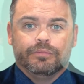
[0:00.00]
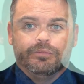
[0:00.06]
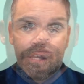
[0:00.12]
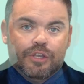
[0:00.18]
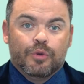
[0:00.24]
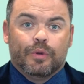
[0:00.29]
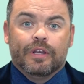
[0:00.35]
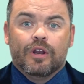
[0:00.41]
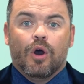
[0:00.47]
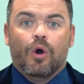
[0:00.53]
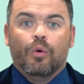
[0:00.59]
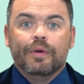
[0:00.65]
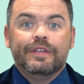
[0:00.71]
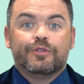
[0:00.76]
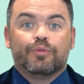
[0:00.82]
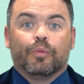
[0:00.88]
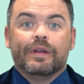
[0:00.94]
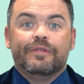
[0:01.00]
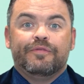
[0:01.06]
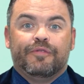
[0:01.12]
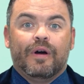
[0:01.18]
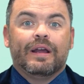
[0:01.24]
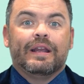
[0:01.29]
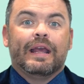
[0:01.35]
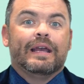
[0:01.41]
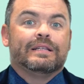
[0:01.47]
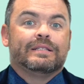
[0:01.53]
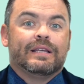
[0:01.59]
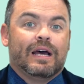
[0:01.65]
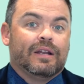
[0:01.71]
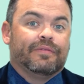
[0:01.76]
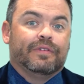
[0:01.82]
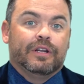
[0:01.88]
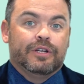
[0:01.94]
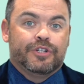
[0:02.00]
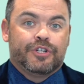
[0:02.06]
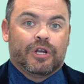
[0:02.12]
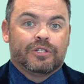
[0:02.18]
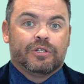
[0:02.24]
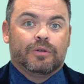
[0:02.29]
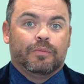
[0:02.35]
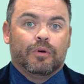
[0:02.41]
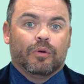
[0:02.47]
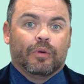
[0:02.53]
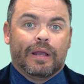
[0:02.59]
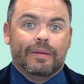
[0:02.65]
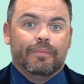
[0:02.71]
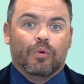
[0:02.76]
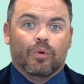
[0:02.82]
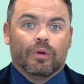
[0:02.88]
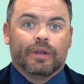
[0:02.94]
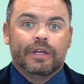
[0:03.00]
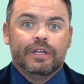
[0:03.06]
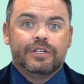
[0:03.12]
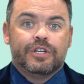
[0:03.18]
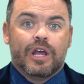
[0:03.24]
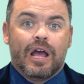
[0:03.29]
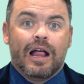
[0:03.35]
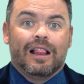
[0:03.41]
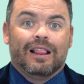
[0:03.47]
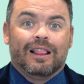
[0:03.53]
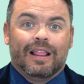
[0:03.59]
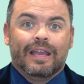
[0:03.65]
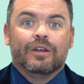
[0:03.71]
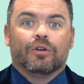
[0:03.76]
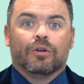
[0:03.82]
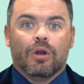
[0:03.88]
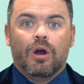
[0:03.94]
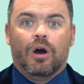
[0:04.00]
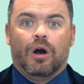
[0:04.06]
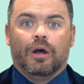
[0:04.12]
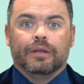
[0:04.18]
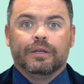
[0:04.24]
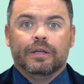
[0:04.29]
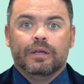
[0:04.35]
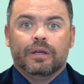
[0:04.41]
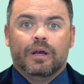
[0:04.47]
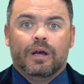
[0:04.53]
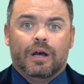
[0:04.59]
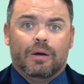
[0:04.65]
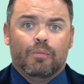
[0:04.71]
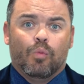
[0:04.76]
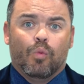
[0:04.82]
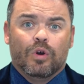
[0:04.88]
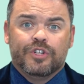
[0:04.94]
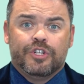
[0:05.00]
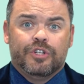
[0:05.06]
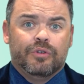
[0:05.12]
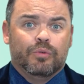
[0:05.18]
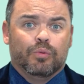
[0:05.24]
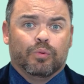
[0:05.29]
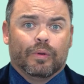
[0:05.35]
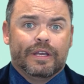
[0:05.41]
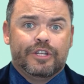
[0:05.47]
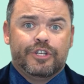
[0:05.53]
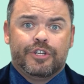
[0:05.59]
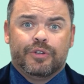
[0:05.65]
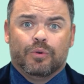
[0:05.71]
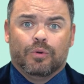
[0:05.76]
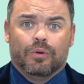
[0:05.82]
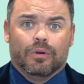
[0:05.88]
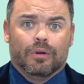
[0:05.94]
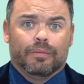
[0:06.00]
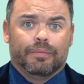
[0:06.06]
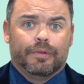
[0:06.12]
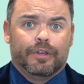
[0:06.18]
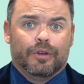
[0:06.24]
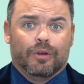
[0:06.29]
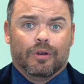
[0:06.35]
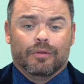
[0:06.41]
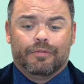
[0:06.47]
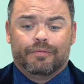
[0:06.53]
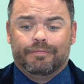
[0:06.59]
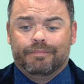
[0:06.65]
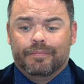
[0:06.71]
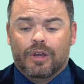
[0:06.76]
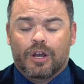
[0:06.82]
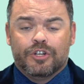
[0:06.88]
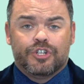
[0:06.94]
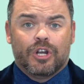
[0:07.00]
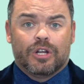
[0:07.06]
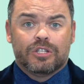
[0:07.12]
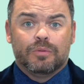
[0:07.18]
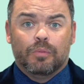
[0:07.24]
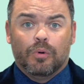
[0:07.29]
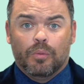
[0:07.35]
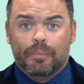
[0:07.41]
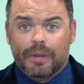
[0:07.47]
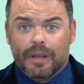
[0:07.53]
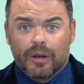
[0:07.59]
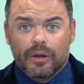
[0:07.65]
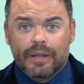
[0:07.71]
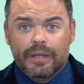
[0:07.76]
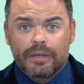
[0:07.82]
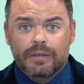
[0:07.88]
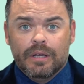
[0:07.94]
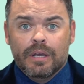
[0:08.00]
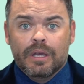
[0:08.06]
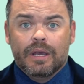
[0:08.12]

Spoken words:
You can always refinance out of an adjustable rate mortgage later on once you reach your adjustable period.